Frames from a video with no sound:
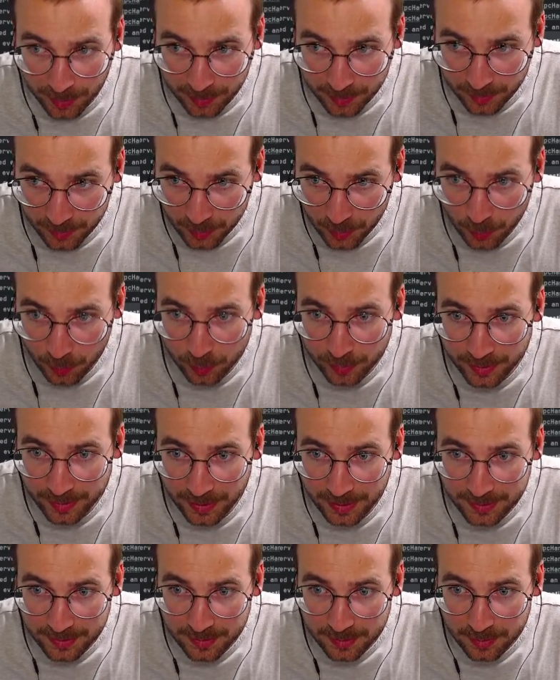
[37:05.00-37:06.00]
a tool,
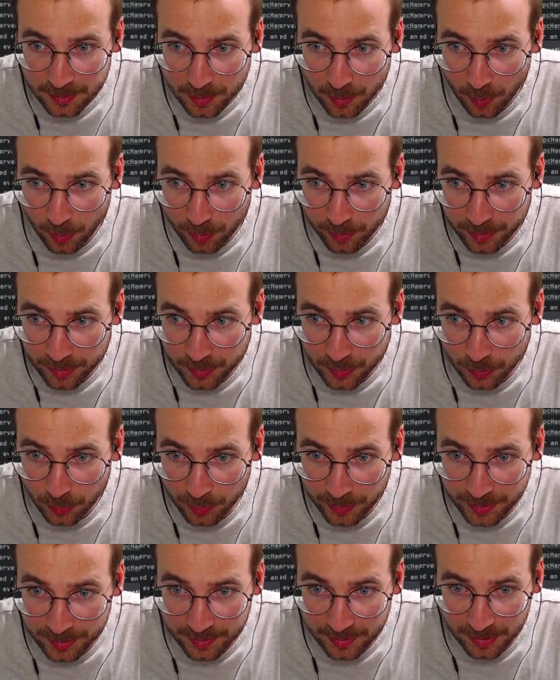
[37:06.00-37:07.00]
yes, call the
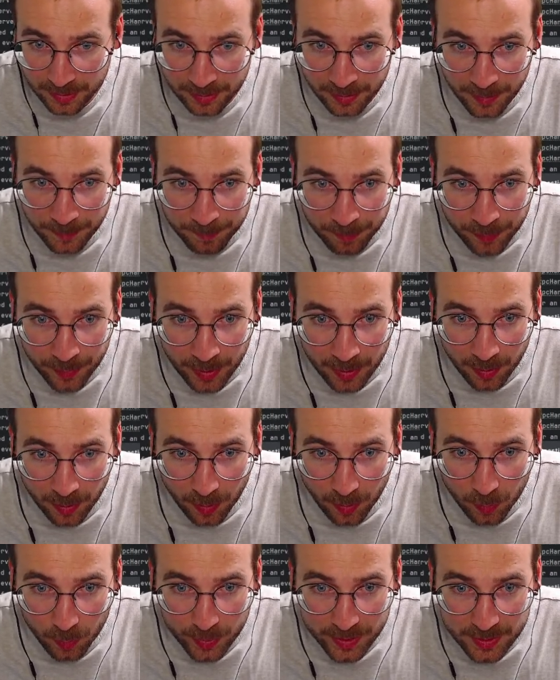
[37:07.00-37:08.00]
tool instead.
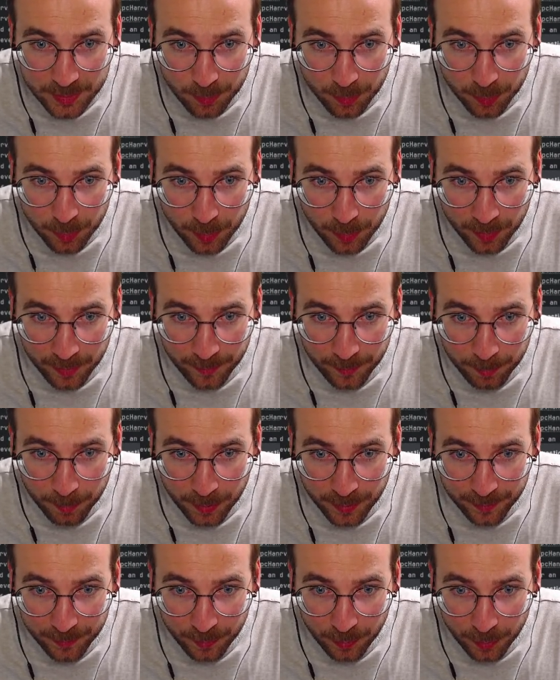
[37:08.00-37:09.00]
Always
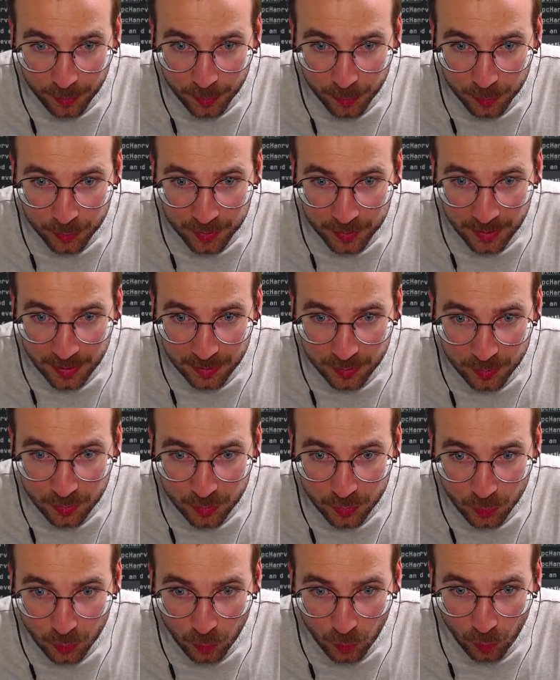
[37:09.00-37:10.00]
prefer using a
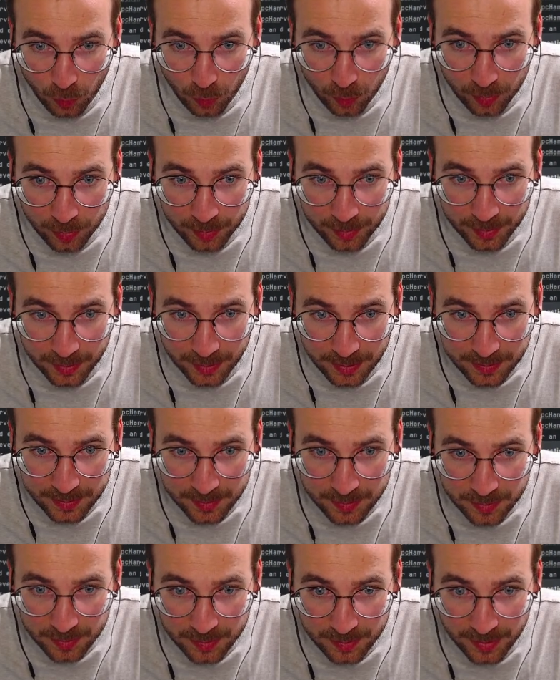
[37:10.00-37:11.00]
tool.
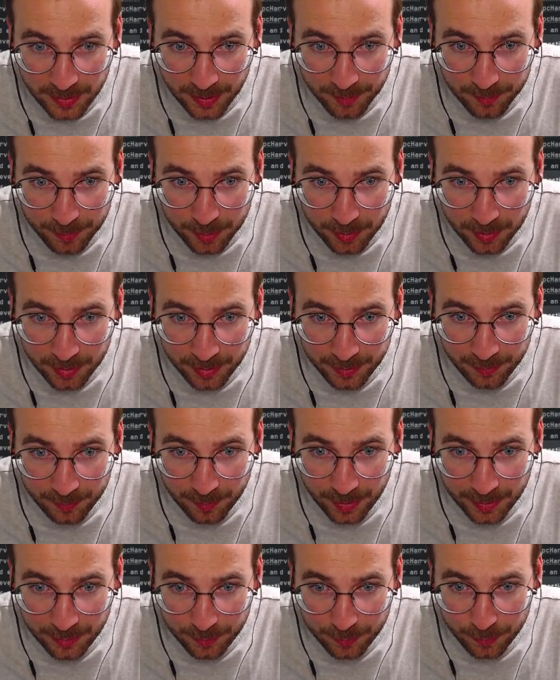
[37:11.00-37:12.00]
Yes, never
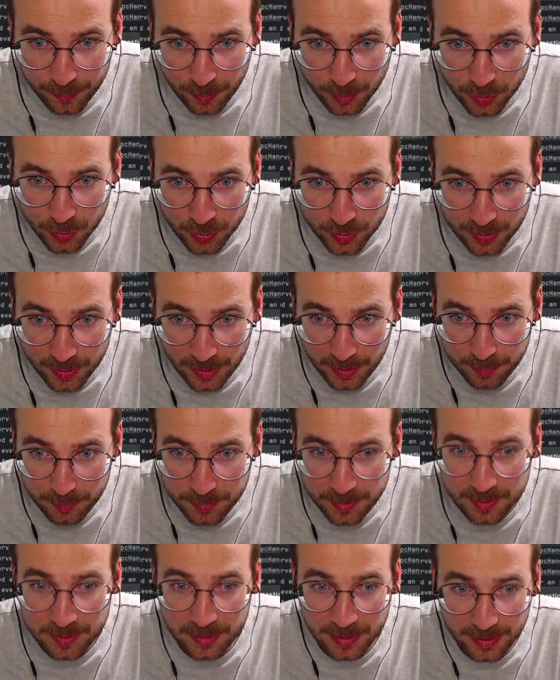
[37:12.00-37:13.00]
invent function
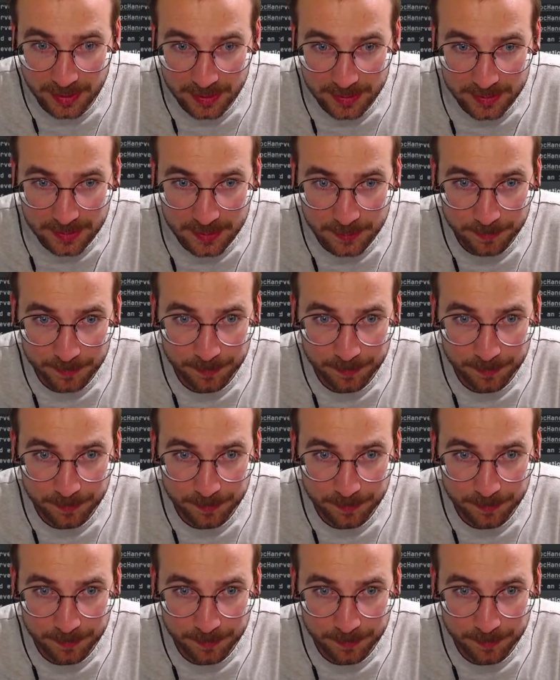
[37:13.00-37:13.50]
names. Yes.